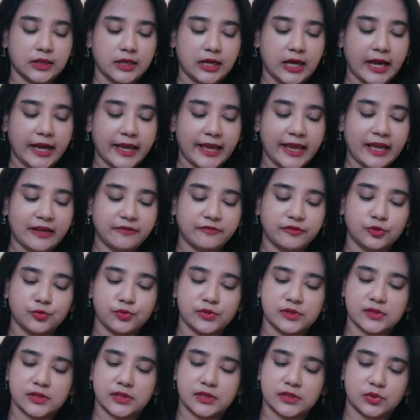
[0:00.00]
I have
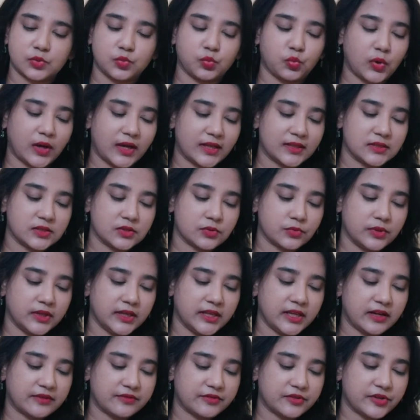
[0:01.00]
used this once
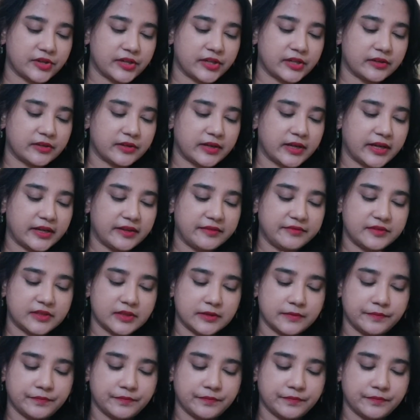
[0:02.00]
only after it arrived.